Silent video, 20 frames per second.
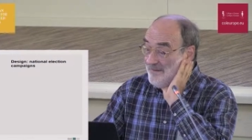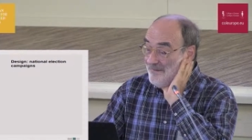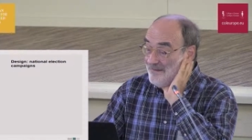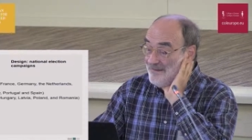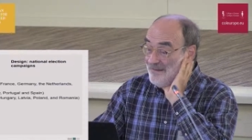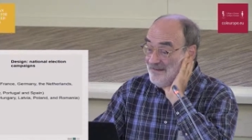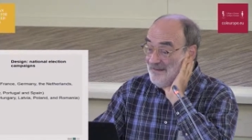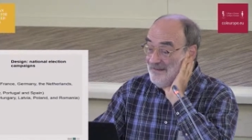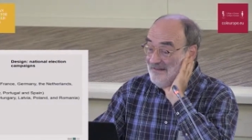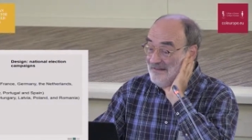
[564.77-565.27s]

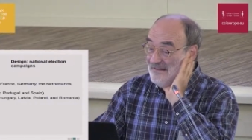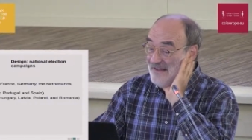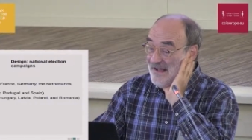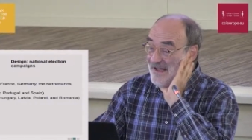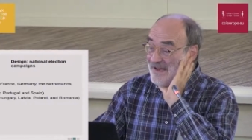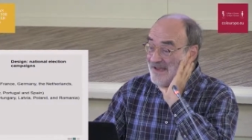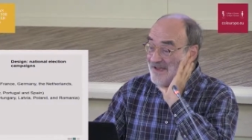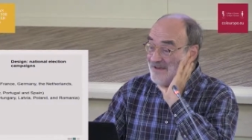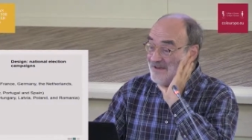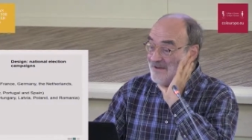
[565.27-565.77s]
The
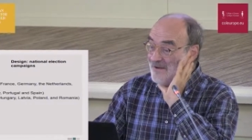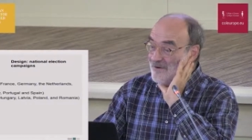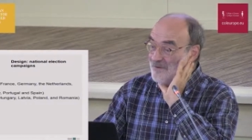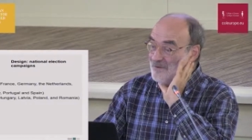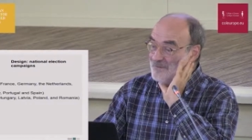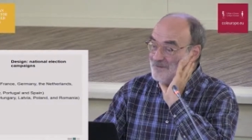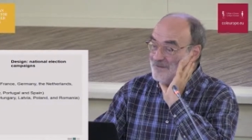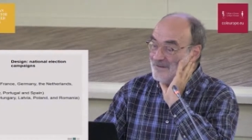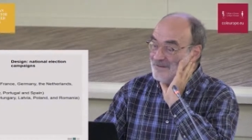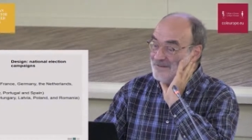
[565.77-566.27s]
design
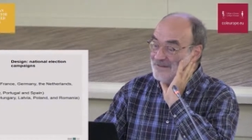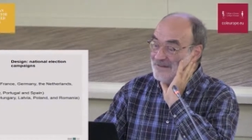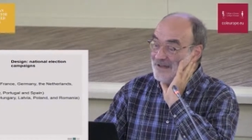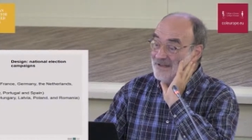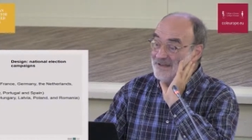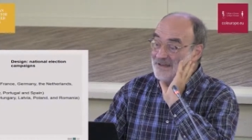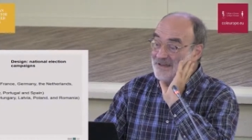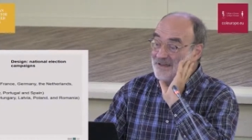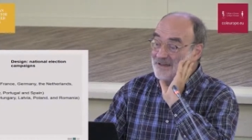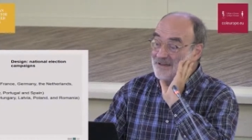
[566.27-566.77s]
of the
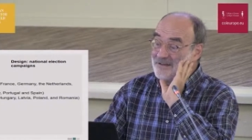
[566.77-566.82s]
study